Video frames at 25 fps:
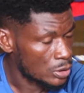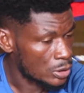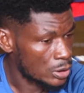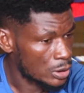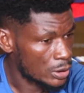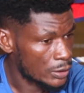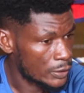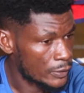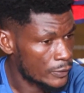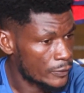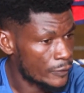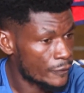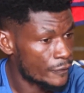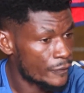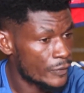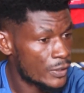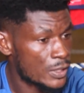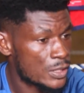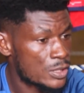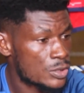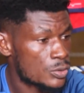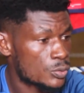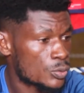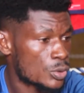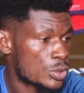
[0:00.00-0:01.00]
Uh, the
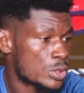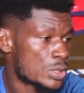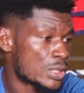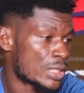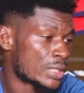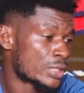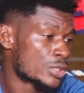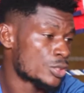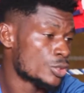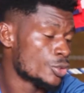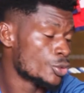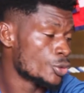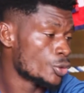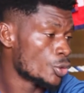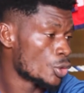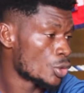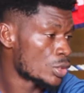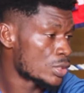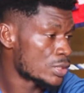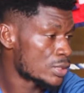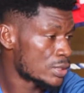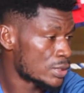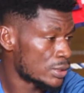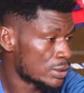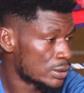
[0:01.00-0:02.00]
first was at New York.
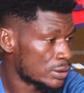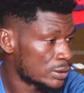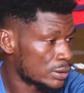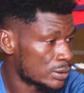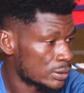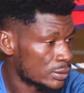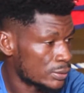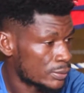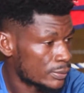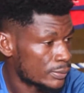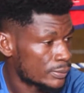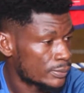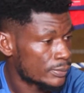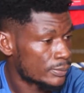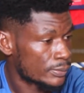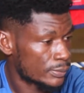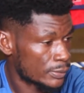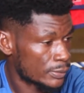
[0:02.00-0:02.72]
City. New York City.